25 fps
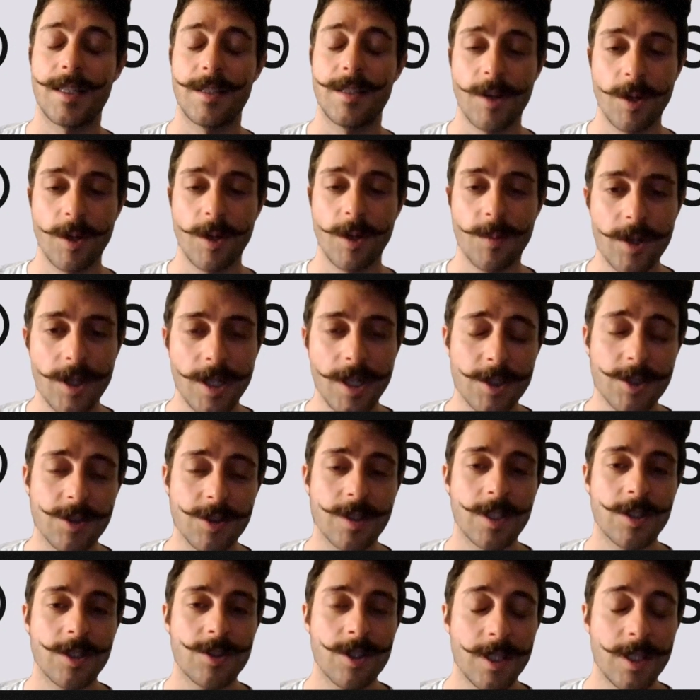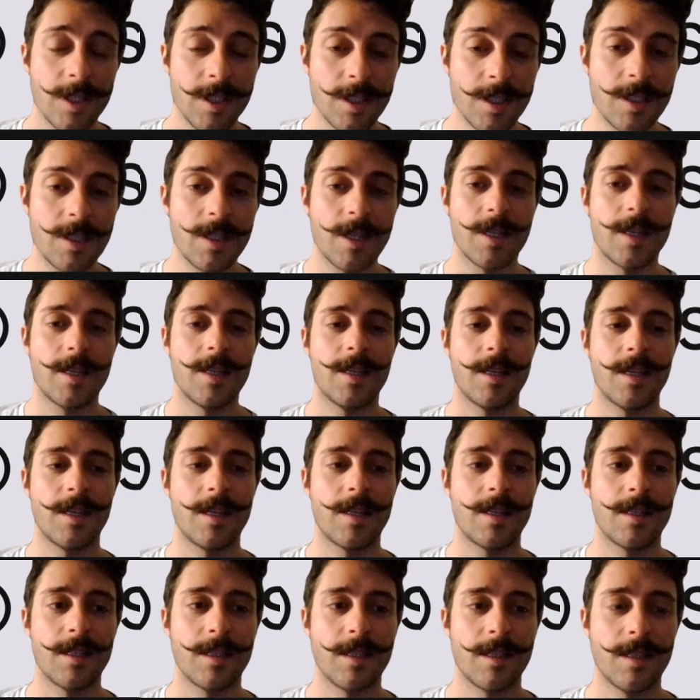developer relation engineer
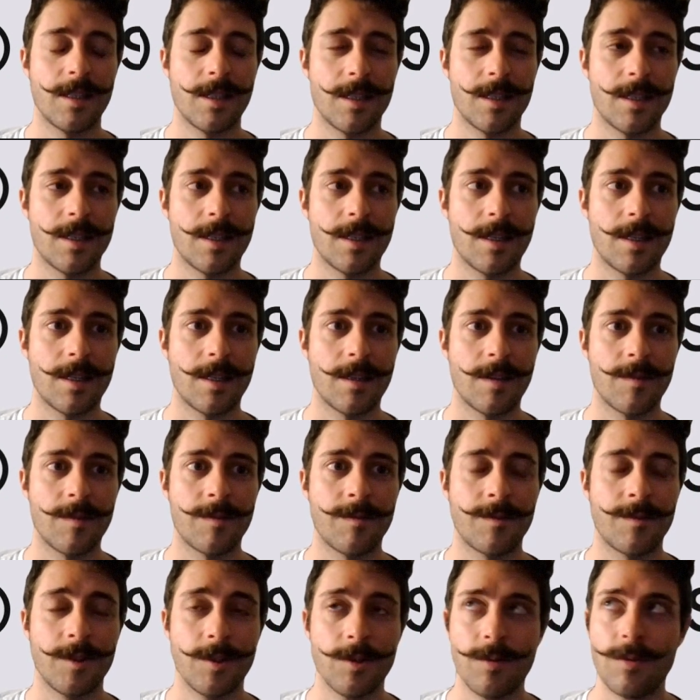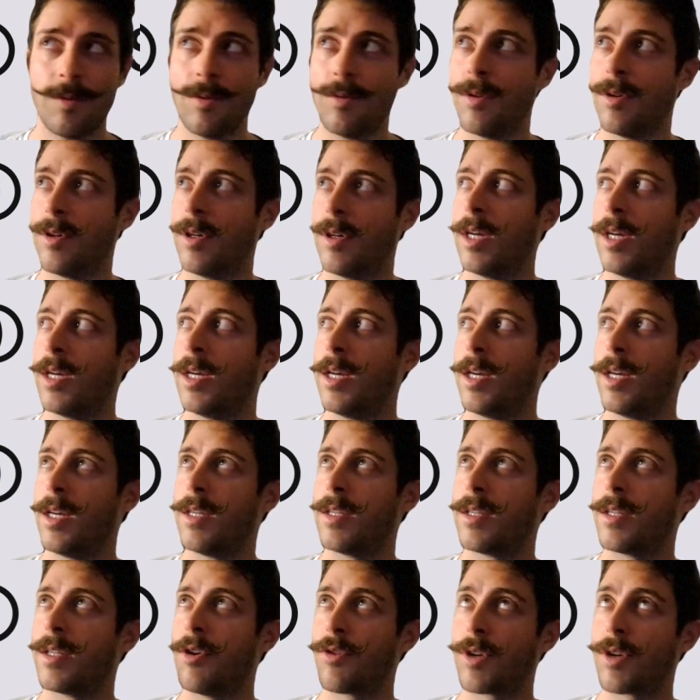in a few
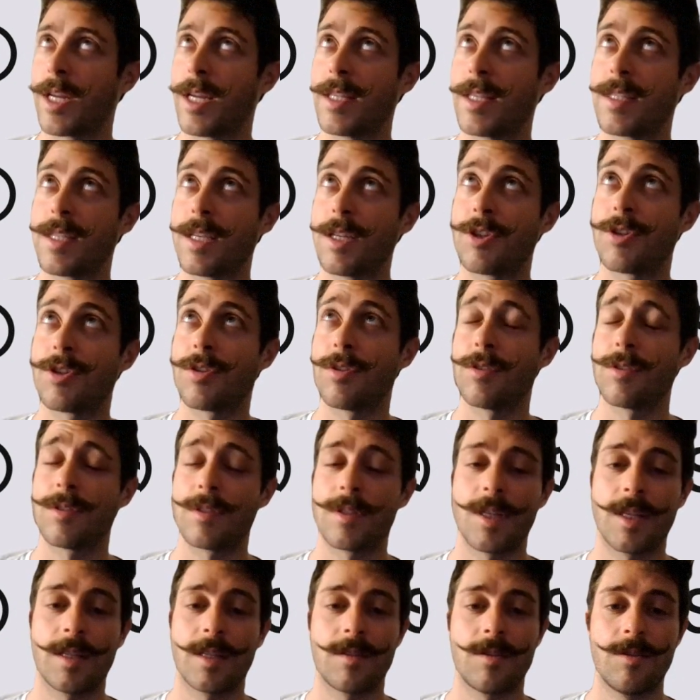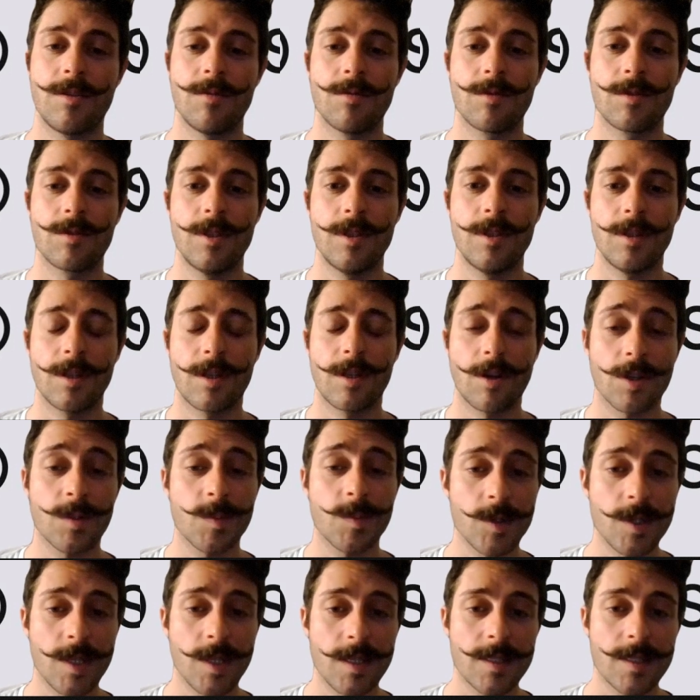organizations that use the
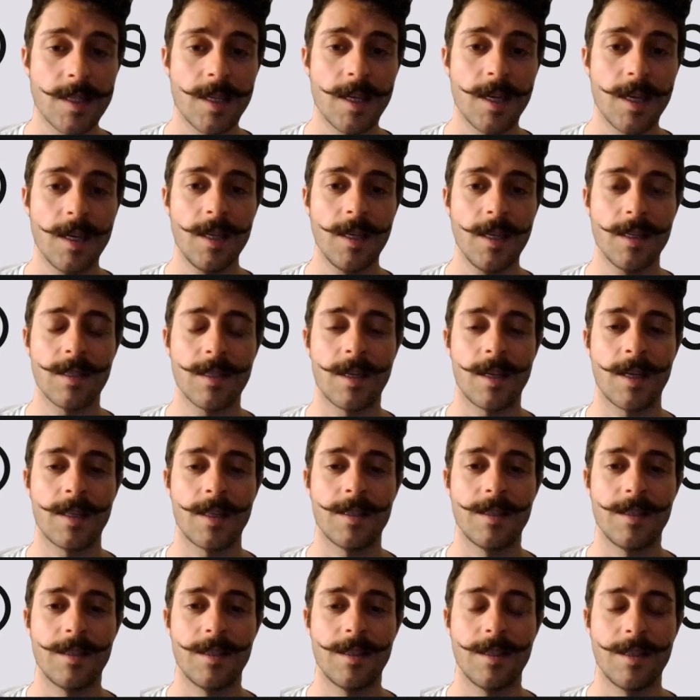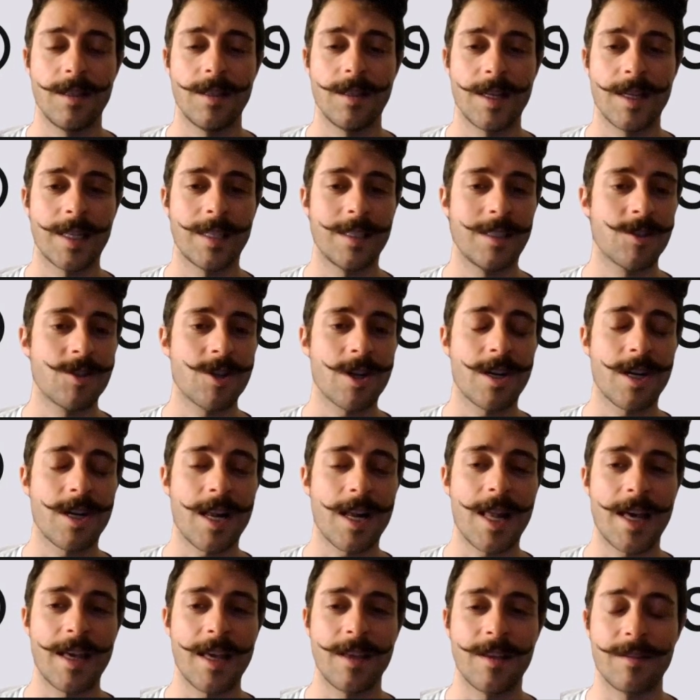Cosmos SDK. And in
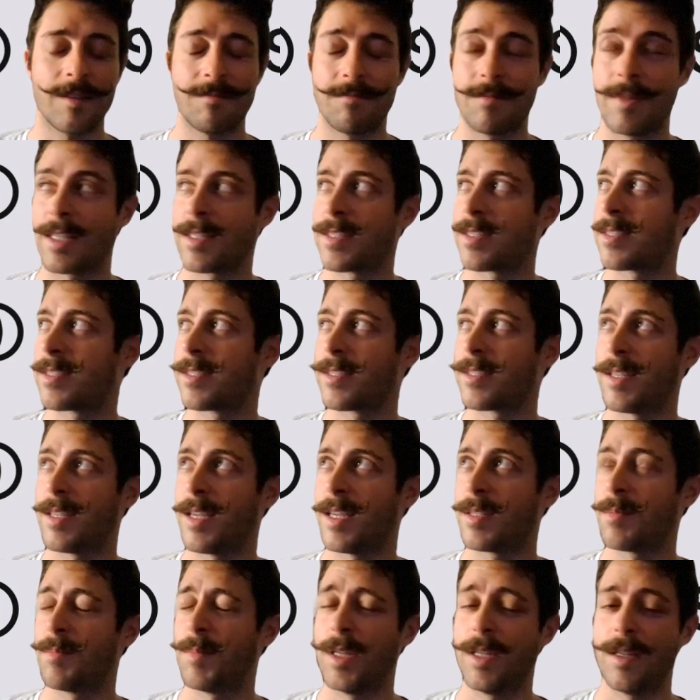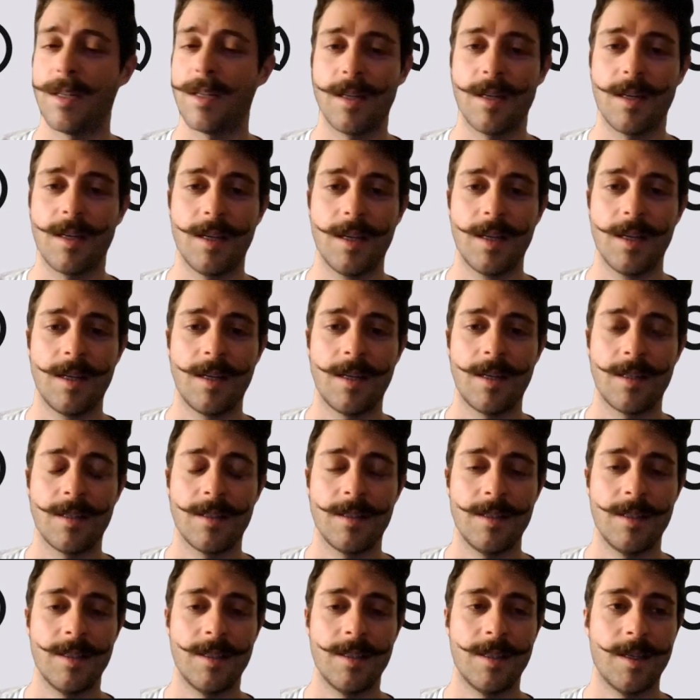general, that's has been
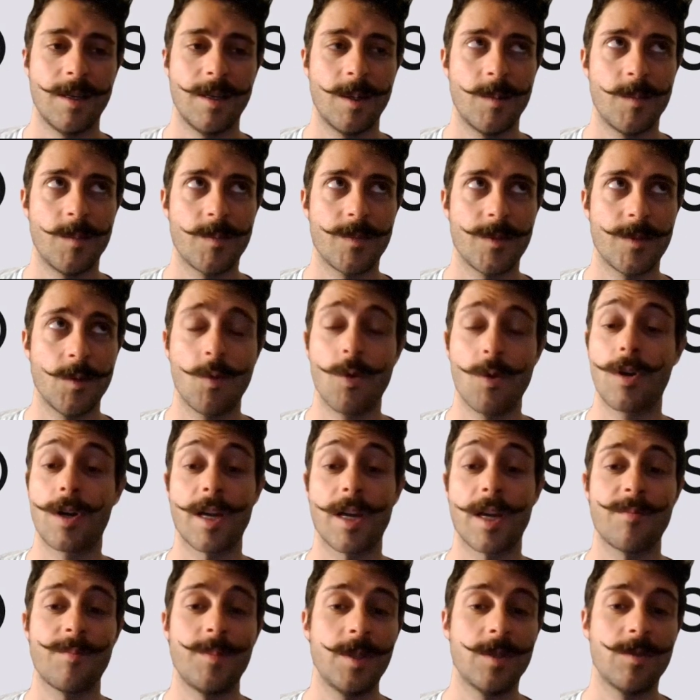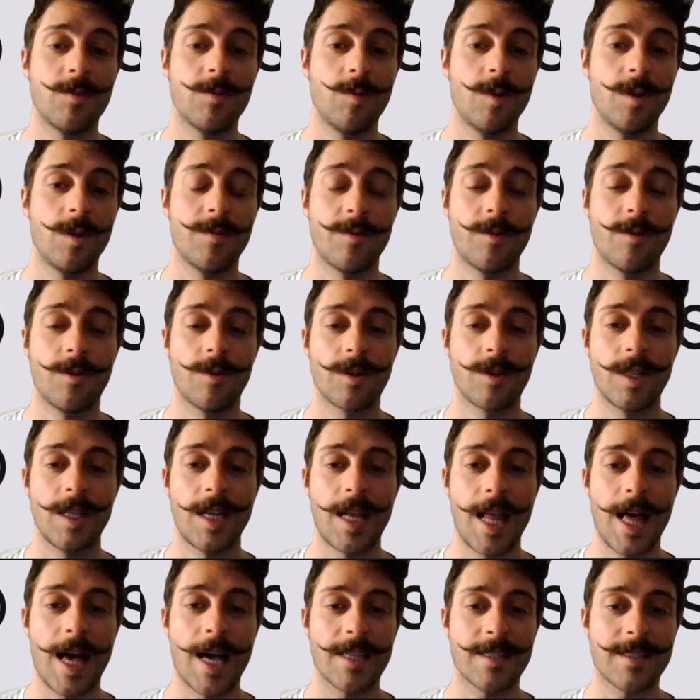the work I've been doing for the
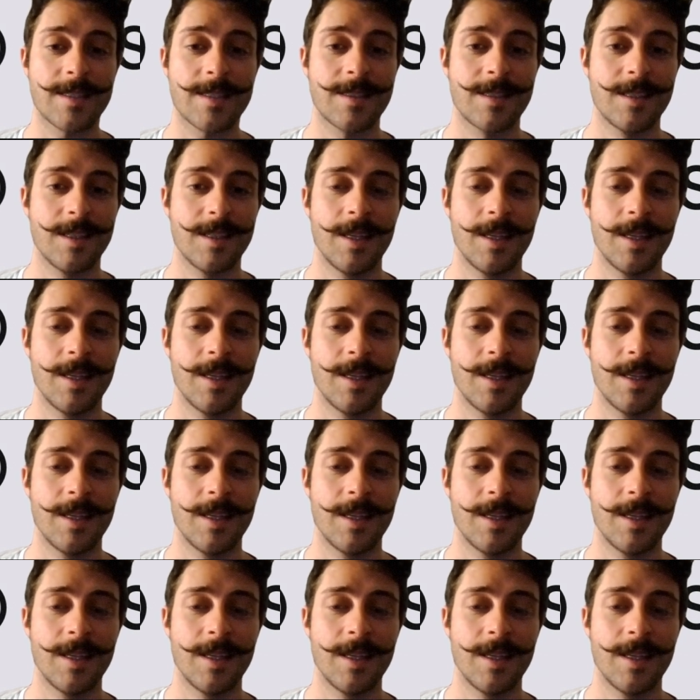last